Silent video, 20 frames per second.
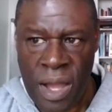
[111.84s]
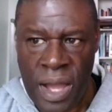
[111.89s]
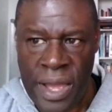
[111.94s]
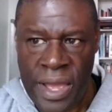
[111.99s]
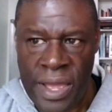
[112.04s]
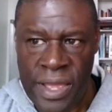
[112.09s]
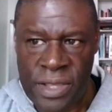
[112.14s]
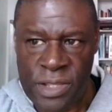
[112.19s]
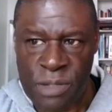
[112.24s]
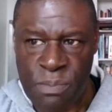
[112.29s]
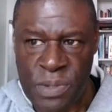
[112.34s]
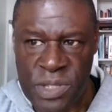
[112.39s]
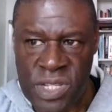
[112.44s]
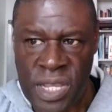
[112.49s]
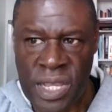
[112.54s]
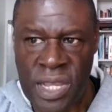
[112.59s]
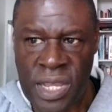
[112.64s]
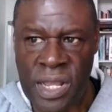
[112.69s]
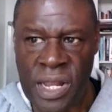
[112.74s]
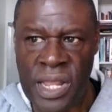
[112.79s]
it's
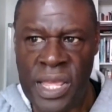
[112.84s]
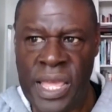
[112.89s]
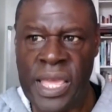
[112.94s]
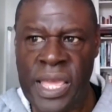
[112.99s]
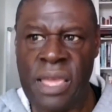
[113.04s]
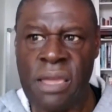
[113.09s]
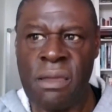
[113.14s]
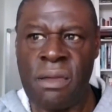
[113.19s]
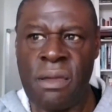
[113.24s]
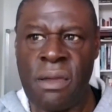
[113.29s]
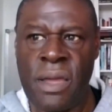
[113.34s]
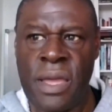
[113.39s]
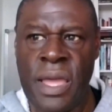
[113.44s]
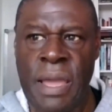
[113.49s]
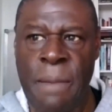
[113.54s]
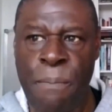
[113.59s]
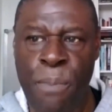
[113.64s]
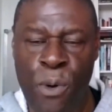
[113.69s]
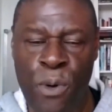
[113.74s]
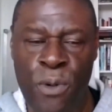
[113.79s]
particularly
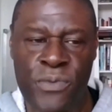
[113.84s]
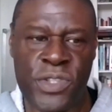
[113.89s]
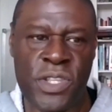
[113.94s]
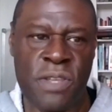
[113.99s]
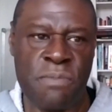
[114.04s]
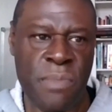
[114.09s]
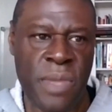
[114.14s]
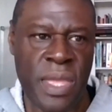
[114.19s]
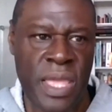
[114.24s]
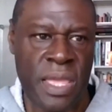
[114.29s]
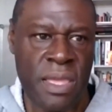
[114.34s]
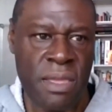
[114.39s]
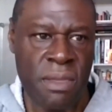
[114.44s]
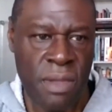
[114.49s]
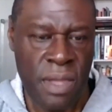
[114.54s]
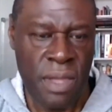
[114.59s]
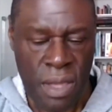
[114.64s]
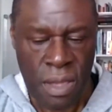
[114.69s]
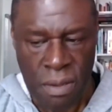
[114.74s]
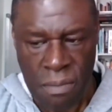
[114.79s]
important to me
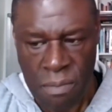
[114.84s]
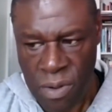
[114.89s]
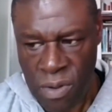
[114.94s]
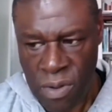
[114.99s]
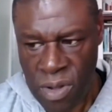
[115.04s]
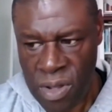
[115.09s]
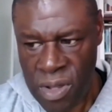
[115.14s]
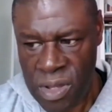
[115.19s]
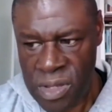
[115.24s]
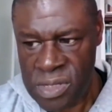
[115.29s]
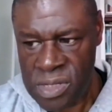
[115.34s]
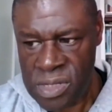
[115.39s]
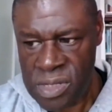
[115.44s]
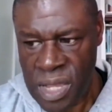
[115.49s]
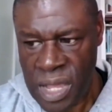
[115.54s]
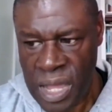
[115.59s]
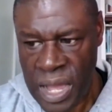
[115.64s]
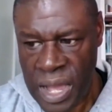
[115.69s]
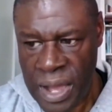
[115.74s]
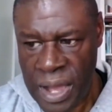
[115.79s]
because
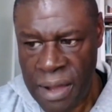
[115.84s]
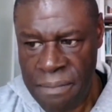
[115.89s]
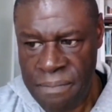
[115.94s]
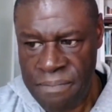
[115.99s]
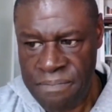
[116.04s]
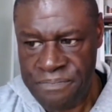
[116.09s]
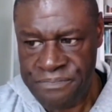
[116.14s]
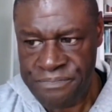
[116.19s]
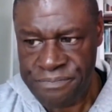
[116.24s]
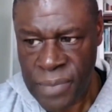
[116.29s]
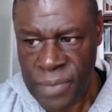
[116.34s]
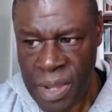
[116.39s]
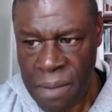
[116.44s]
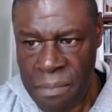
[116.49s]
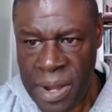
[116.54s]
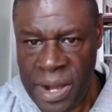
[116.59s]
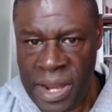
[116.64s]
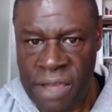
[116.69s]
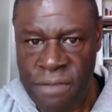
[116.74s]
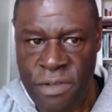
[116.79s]

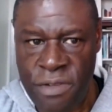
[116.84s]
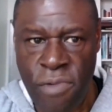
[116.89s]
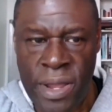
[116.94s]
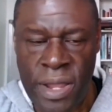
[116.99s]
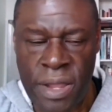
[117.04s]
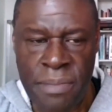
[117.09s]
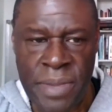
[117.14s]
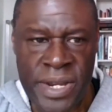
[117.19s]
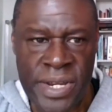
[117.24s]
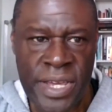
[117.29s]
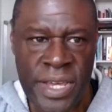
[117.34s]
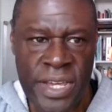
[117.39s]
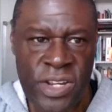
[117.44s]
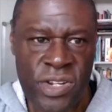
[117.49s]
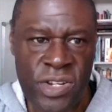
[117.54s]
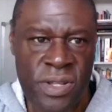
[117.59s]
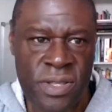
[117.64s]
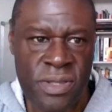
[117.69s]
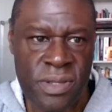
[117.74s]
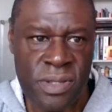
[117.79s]
many of the
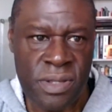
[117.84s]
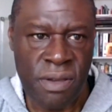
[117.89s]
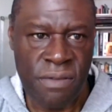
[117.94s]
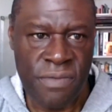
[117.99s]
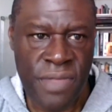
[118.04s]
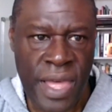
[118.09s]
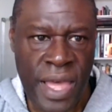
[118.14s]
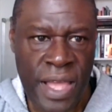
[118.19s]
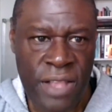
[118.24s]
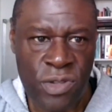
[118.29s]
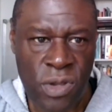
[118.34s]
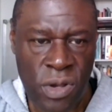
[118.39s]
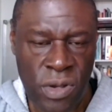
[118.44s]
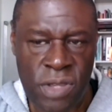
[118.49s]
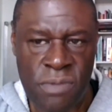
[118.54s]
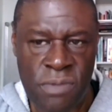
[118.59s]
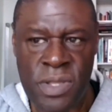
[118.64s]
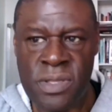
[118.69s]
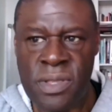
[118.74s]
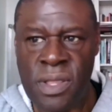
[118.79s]
recommendations of that
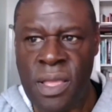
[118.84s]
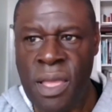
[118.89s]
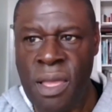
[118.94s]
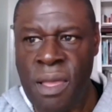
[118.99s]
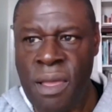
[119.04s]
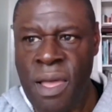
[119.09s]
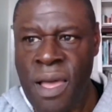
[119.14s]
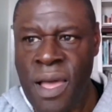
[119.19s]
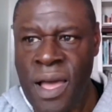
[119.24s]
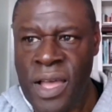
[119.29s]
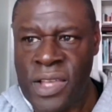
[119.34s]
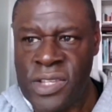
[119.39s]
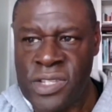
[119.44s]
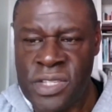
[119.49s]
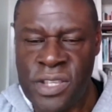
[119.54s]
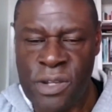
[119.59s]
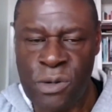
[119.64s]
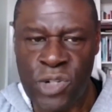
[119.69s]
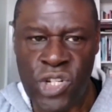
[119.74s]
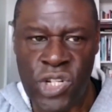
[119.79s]
document are
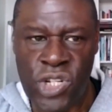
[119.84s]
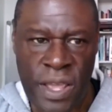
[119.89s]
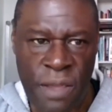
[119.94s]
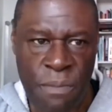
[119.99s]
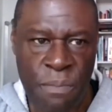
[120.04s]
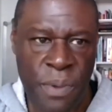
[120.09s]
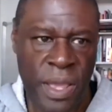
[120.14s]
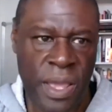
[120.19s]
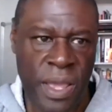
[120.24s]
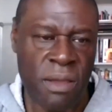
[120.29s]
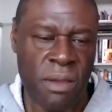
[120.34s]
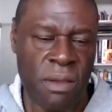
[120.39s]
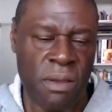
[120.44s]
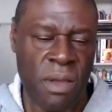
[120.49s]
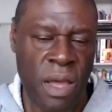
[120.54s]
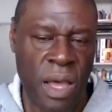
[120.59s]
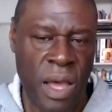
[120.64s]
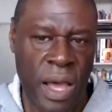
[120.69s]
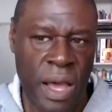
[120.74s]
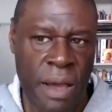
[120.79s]
still shaping
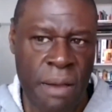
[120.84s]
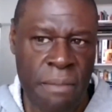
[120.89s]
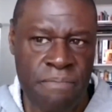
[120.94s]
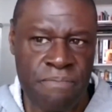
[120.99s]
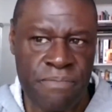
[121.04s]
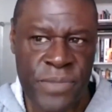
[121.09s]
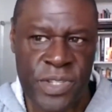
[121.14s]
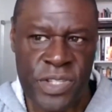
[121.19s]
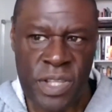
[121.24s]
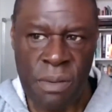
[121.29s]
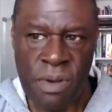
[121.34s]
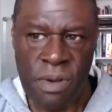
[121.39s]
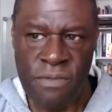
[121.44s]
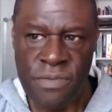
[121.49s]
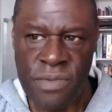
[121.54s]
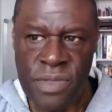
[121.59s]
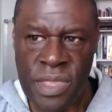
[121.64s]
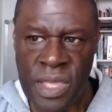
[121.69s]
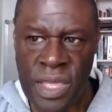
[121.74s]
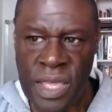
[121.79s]
some of
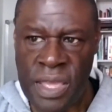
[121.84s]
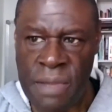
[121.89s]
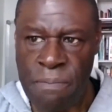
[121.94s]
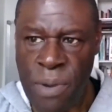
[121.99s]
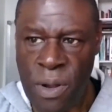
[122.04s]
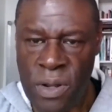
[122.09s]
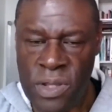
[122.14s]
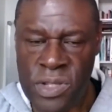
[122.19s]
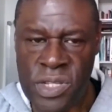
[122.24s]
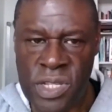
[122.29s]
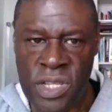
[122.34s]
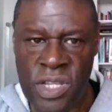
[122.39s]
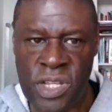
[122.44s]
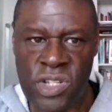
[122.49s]
the policy